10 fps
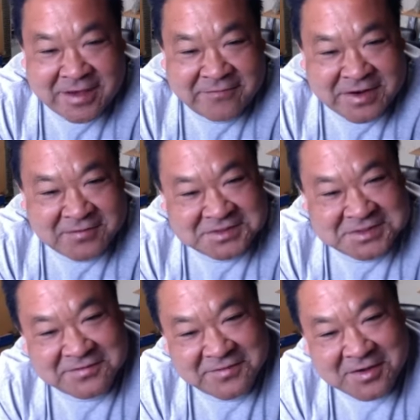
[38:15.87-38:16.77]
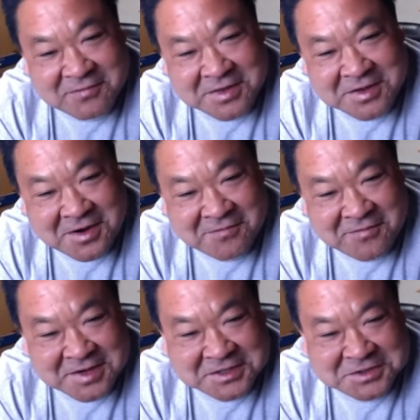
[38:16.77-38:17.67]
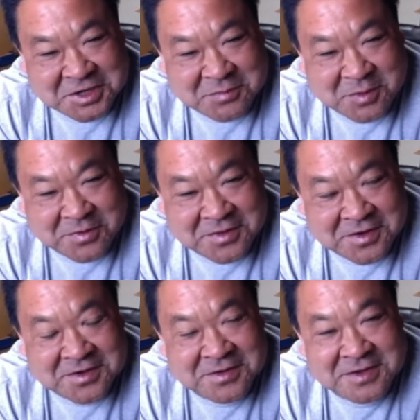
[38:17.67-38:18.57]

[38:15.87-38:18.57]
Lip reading: I've never seen a valve with a convex shape on the